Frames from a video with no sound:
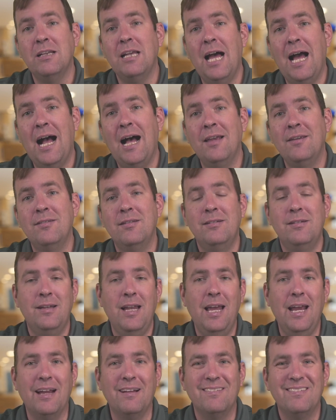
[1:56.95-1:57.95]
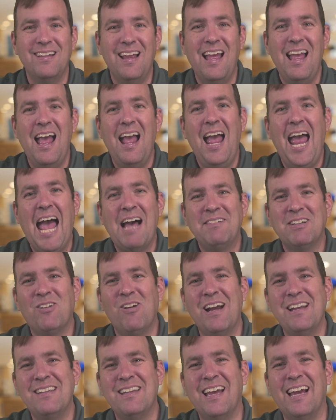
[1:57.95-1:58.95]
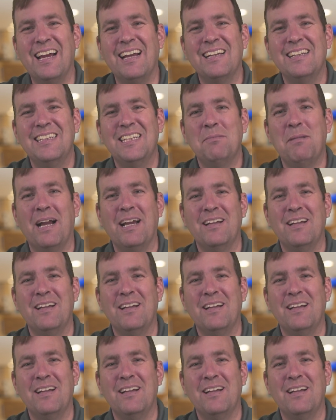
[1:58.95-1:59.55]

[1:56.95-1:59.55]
class today. Have a great day.